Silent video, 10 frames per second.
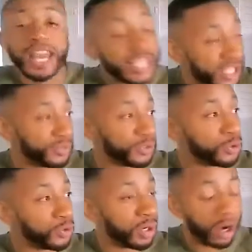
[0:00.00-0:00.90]
give
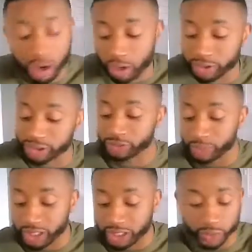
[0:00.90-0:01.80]
you all this
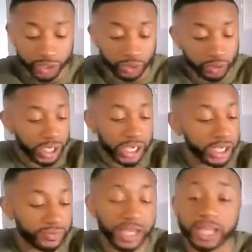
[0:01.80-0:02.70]
money when you can't
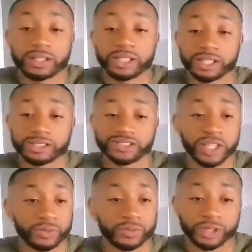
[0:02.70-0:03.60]
even handle it yourself?